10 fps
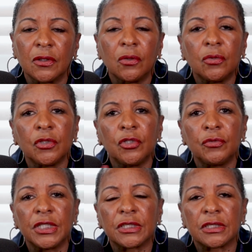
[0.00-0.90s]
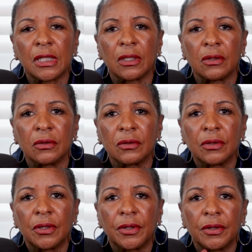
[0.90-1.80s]
Who do you need to tell
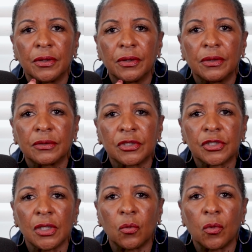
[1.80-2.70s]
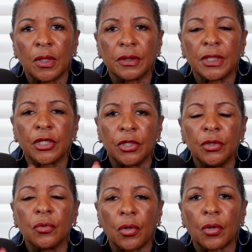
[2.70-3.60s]
to someone that
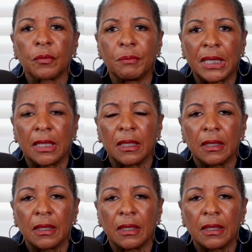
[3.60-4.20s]
you hurt me?